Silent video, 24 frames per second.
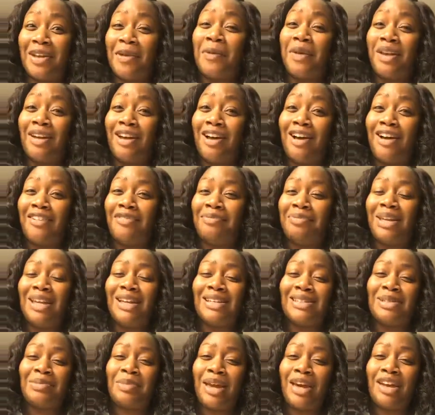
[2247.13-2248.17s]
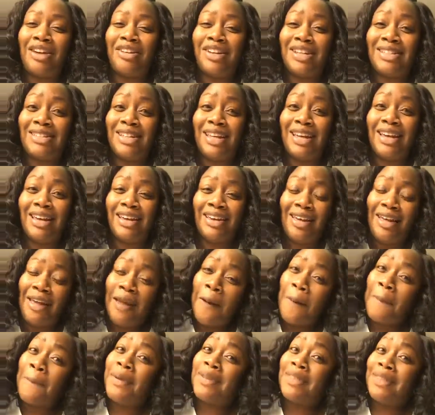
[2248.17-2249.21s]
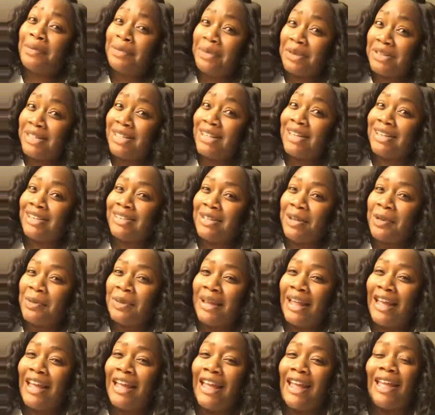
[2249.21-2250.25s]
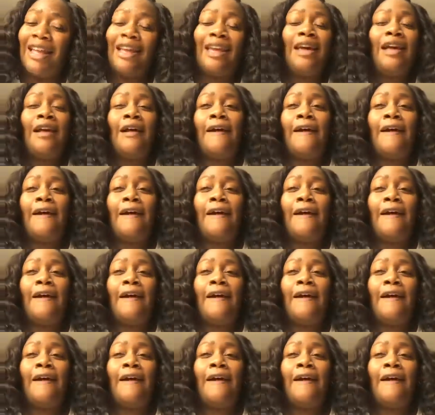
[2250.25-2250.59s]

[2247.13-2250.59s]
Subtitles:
It went off because the battery's dead, but the music is still playing.